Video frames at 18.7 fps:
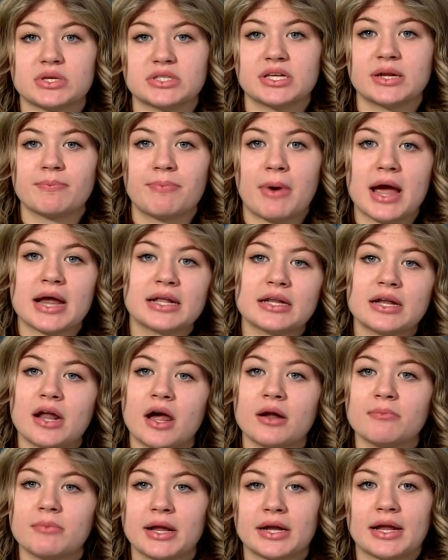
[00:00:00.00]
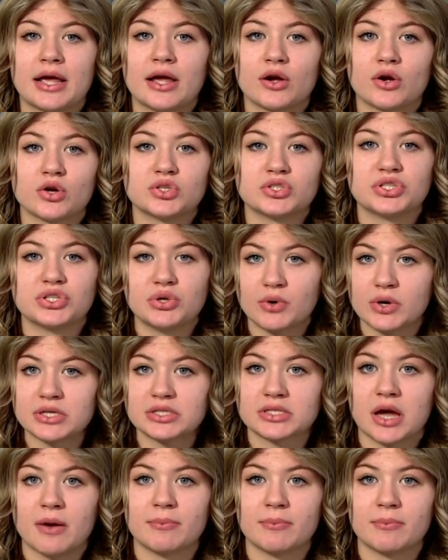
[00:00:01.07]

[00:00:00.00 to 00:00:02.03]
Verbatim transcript: President Biden on Monday urged U.S.